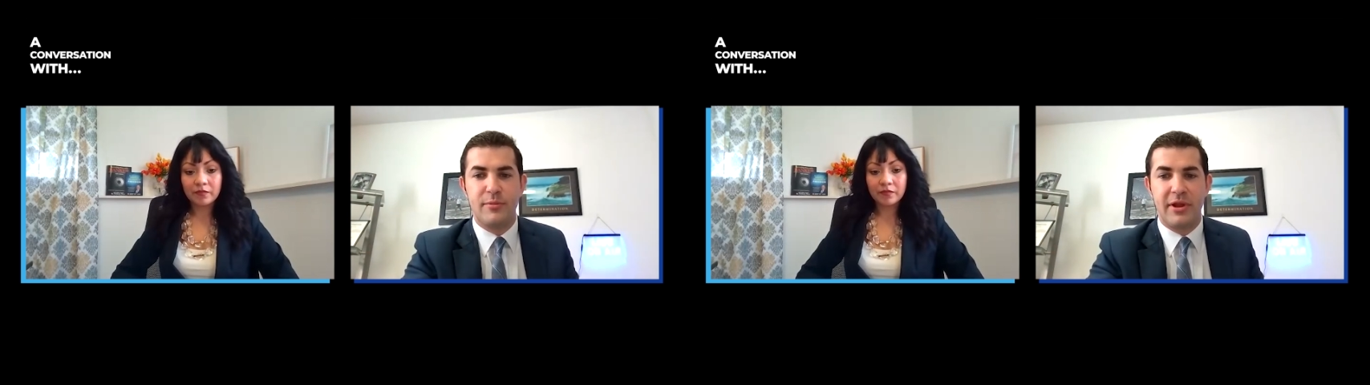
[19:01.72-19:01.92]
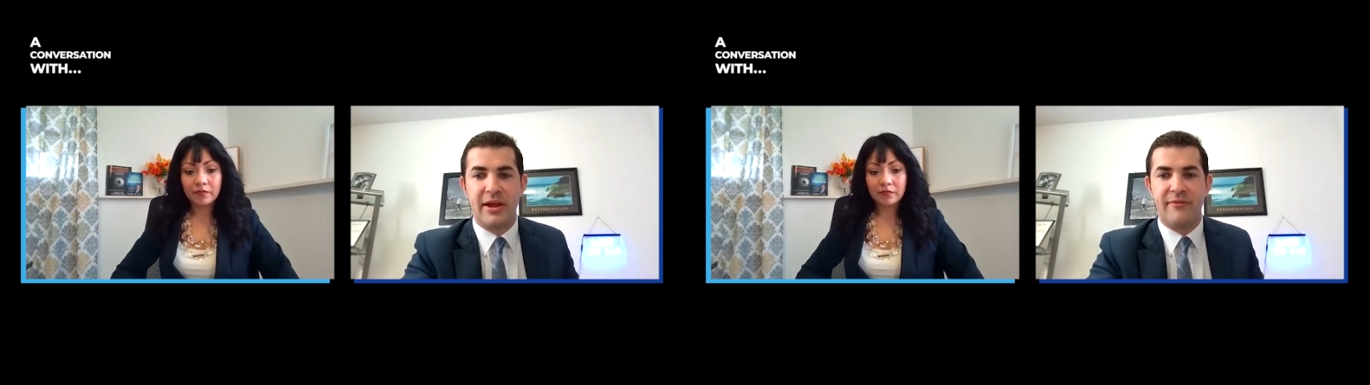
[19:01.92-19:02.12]

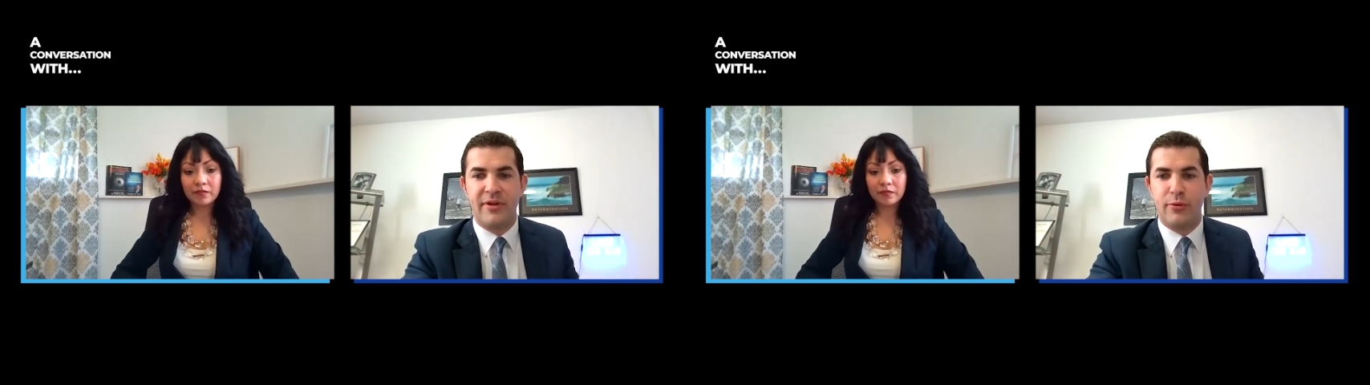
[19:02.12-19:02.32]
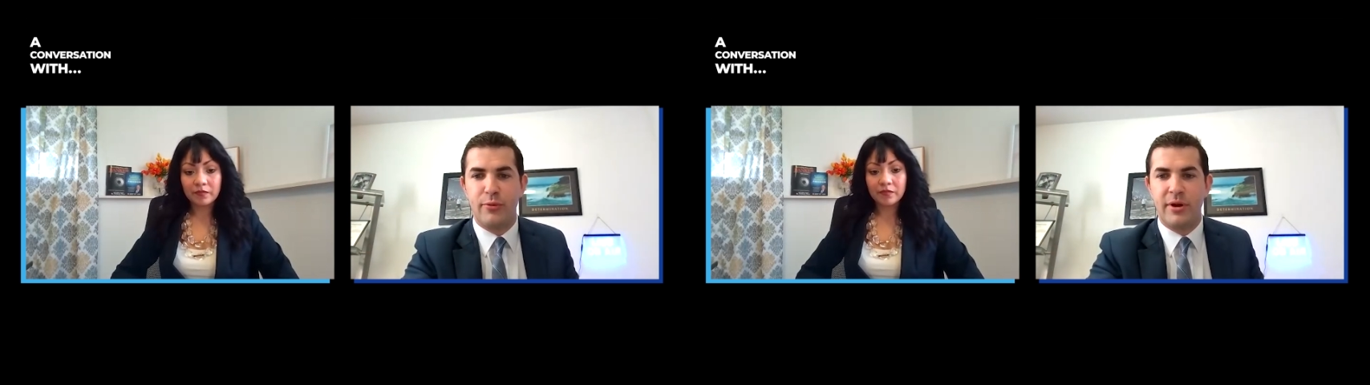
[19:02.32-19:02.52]
Speaker 1: yeah, if
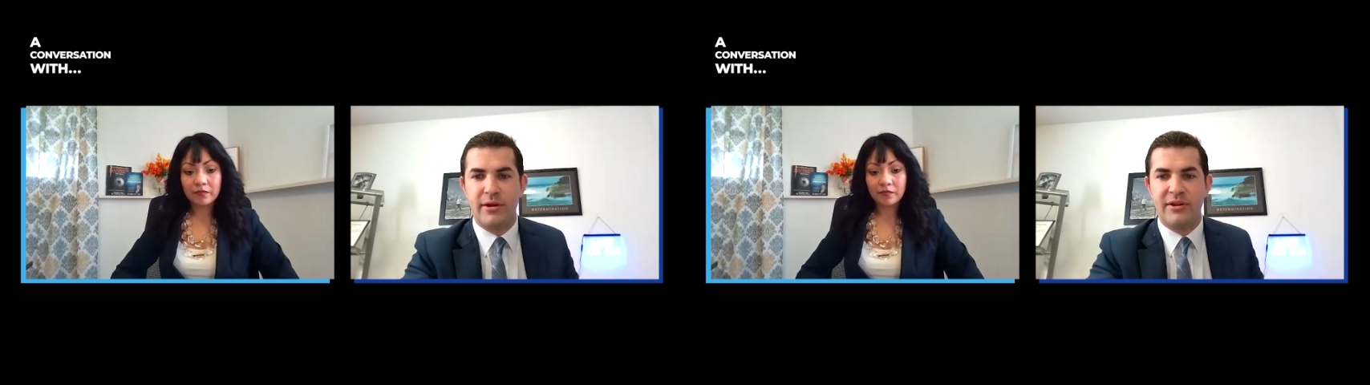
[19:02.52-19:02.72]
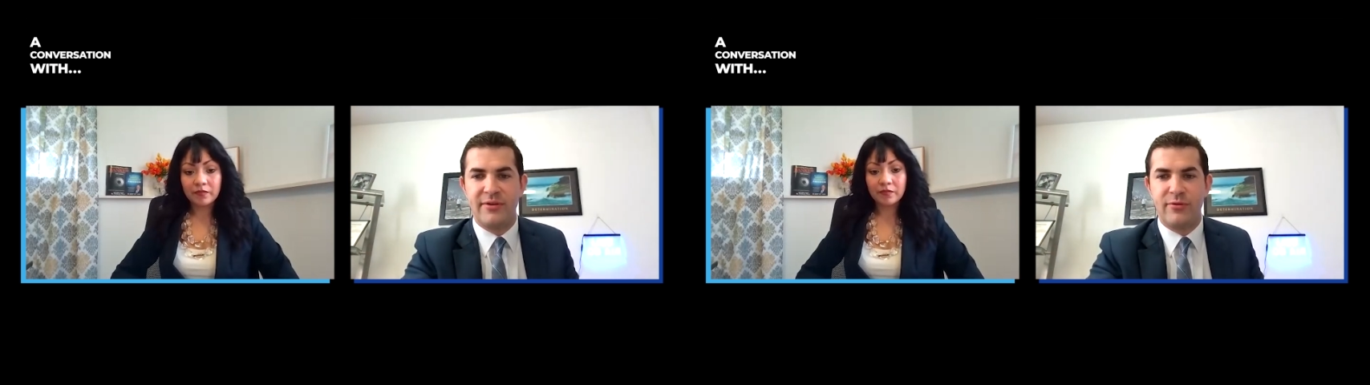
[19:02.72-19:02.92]

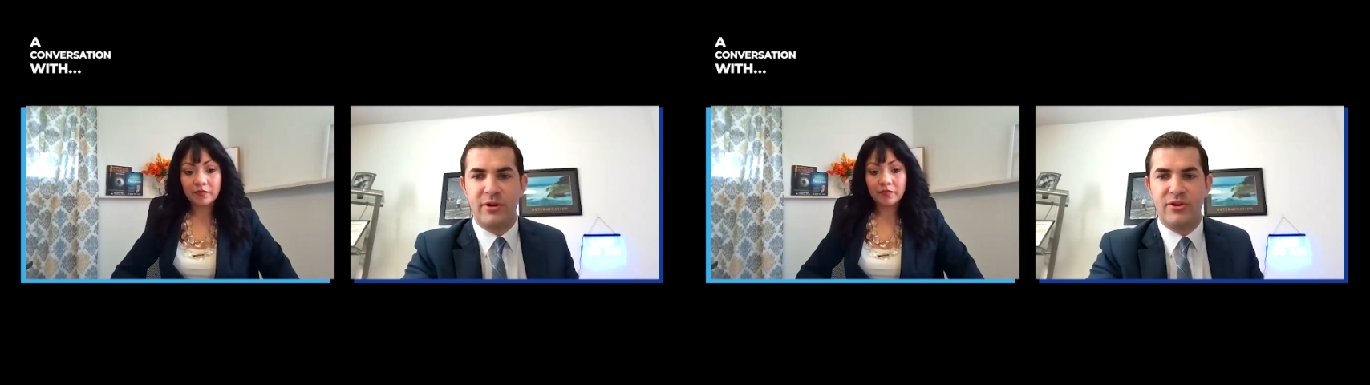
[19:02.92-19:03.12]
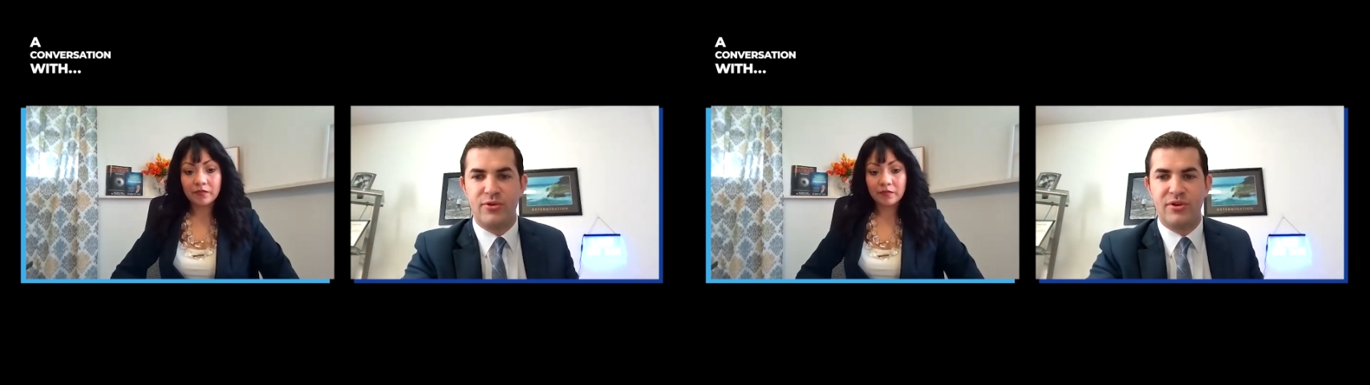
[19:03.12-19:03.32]
anyone is ever
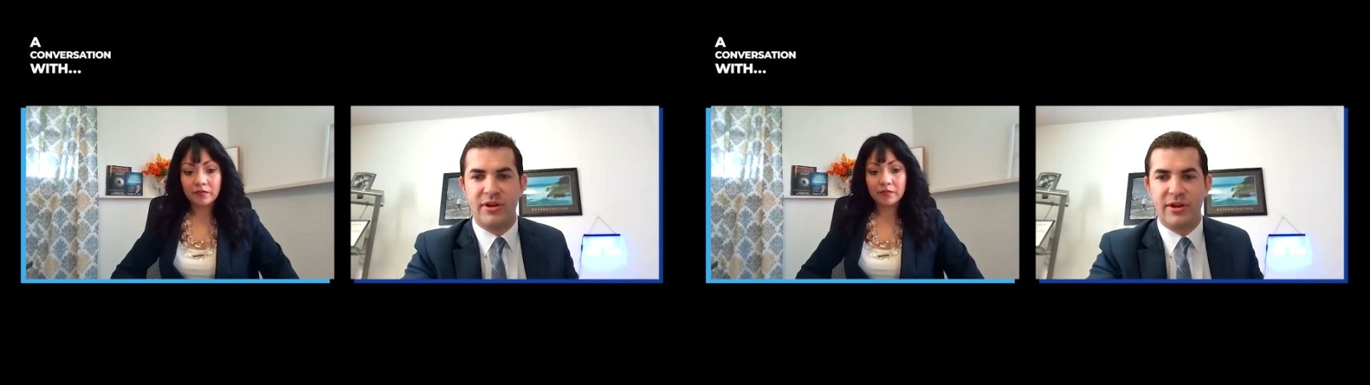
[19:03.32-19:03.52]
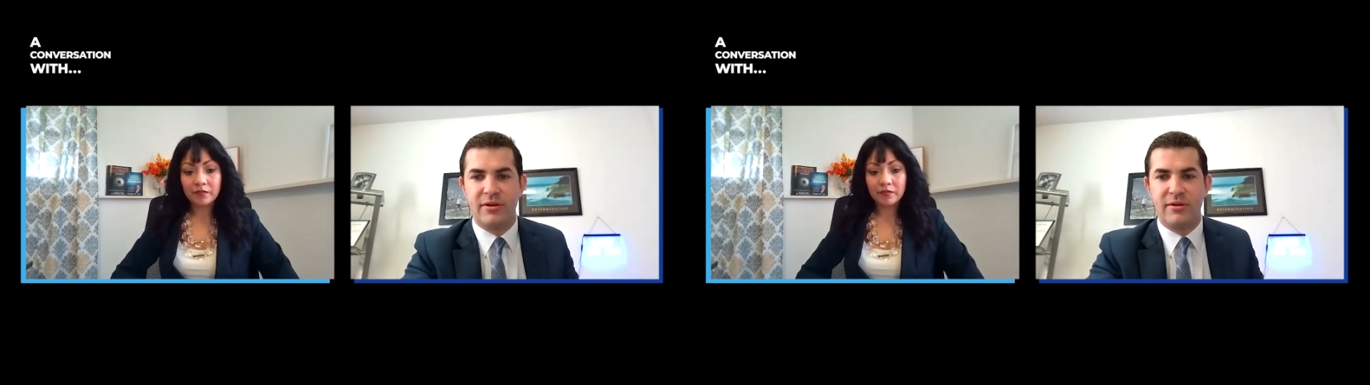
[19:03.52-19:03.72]

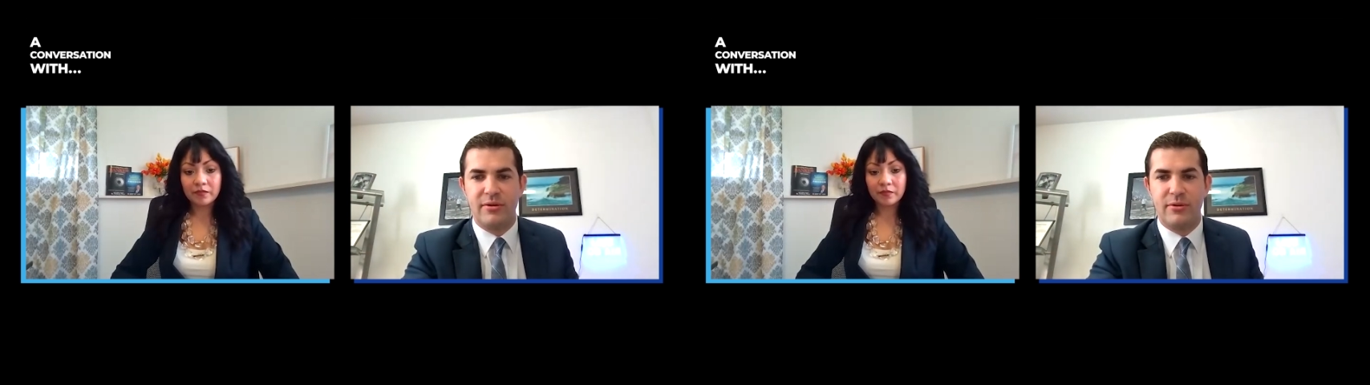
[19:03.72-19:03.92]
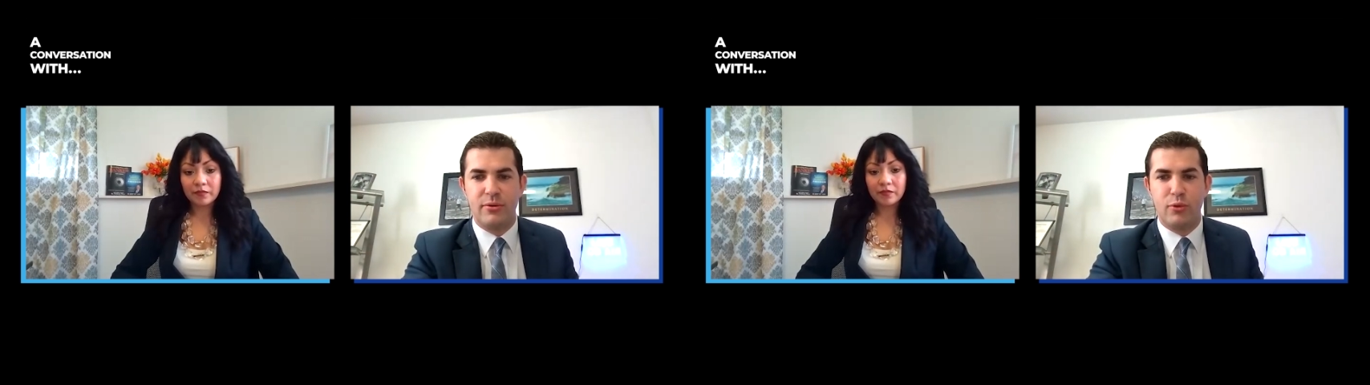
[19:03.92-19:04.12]
interested in
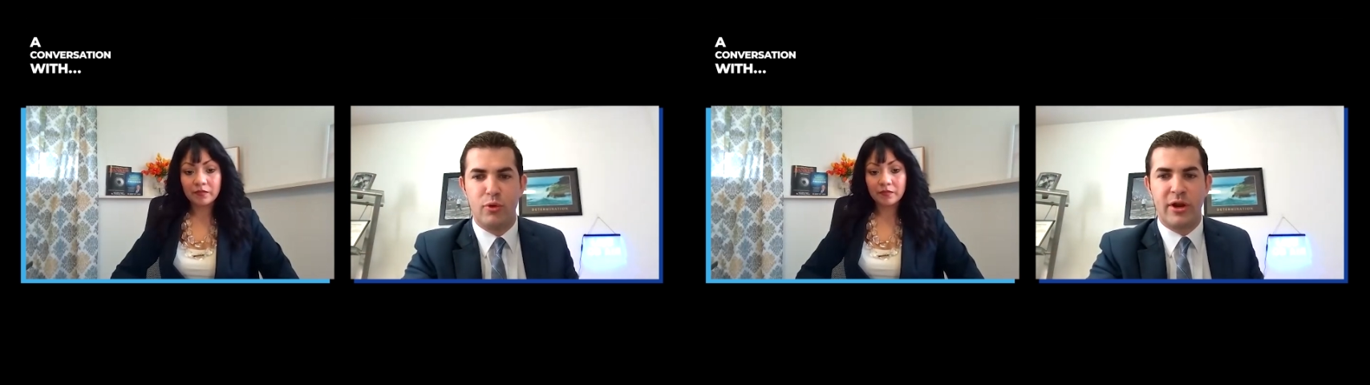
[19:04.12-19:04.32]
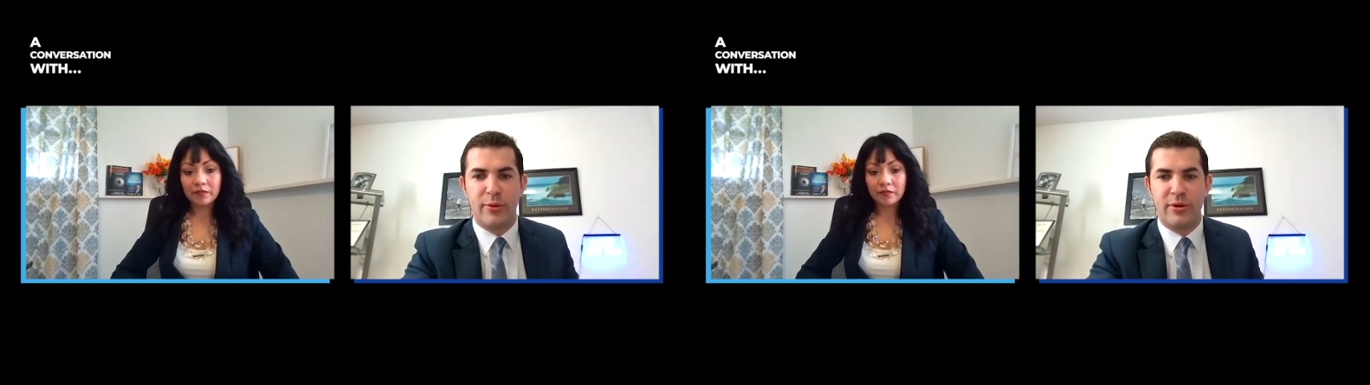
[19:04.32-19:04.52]

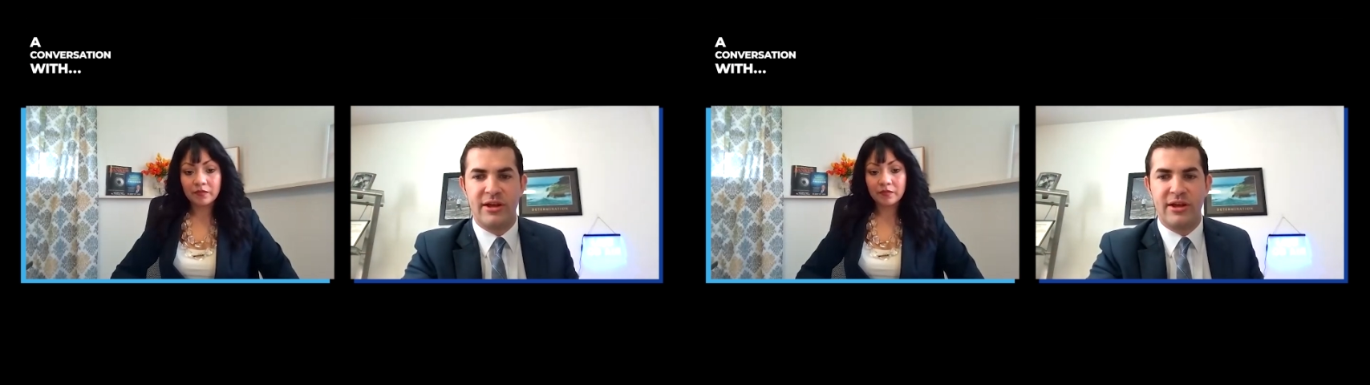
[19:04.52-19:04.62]
working with